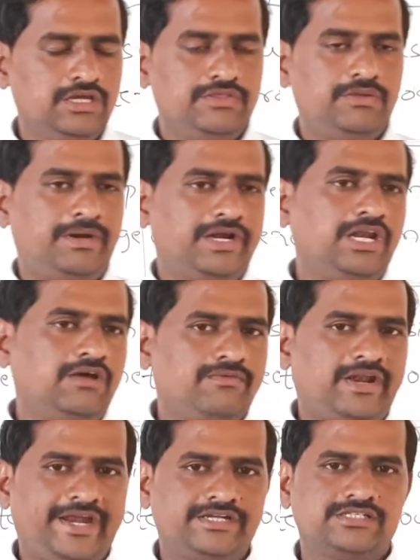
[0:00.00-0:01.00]
the bundle
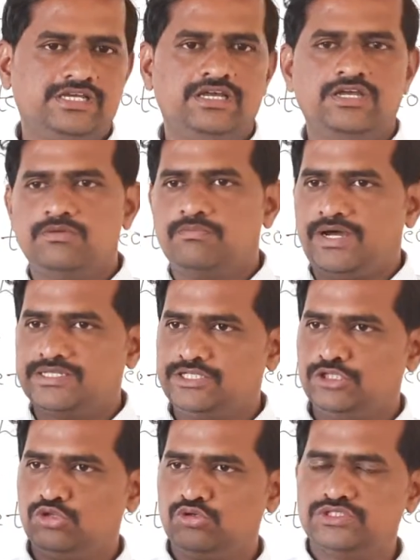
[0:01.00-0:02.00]
of lights
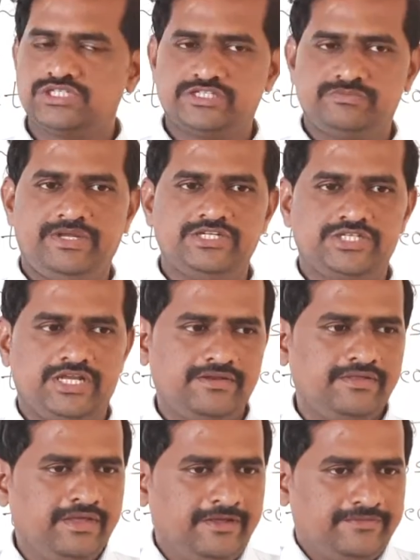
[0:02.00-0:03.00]
passing through the suspension,
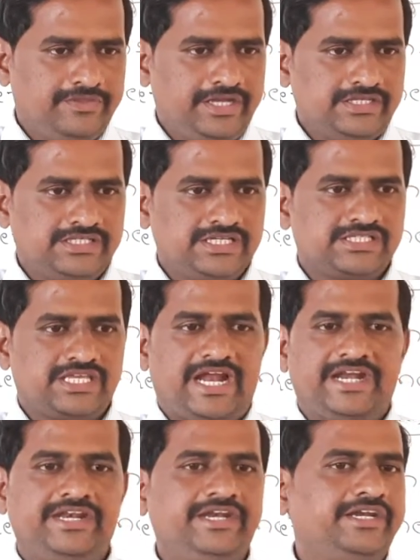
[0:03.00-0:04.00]
there is a
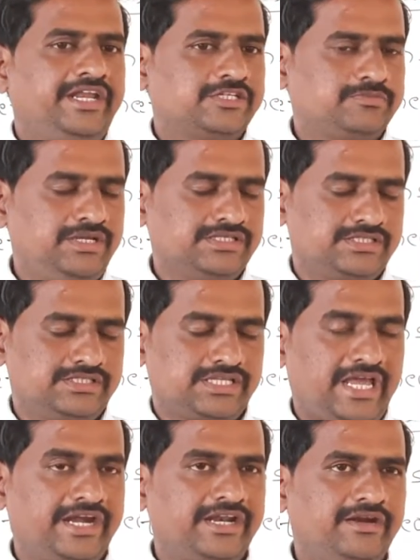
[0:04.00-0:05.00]
scattering takes place.
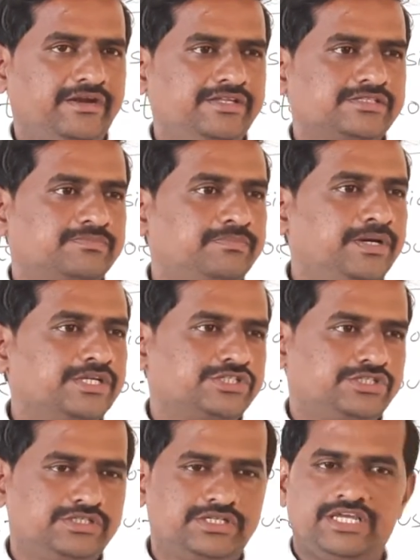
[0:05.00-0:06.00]

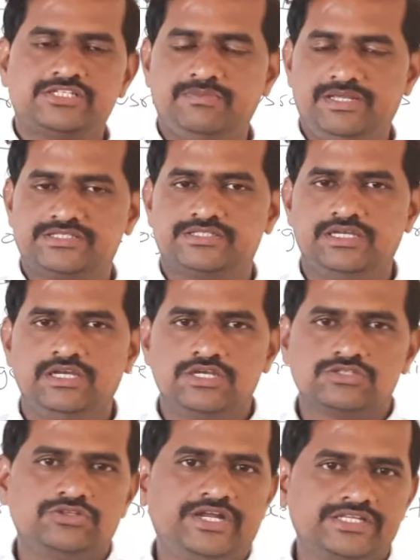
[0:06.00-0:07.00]
Dispersed takes place.
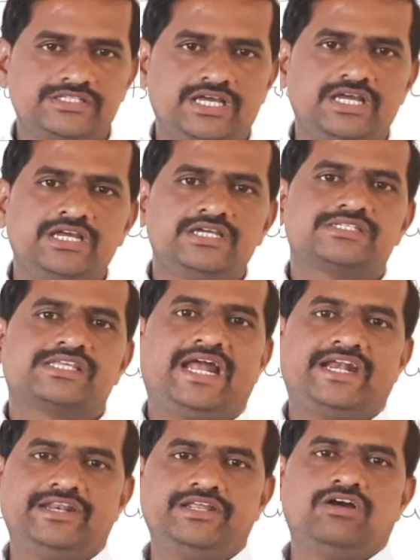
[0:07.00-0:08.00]
So that is the
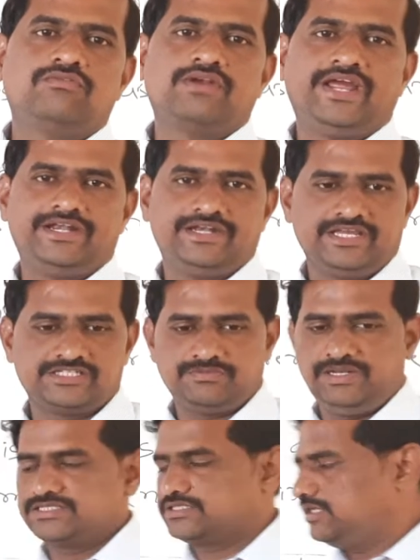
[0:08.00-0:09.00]
scattering of light takes
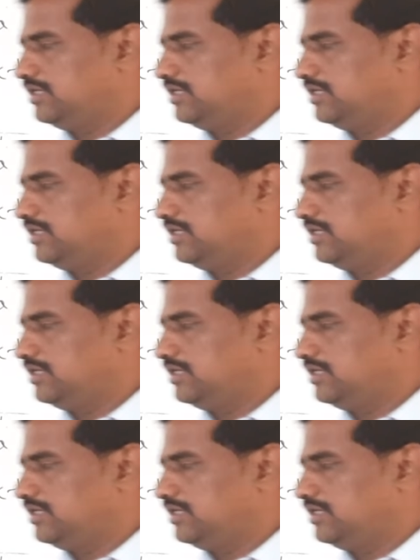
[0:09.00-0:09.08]
place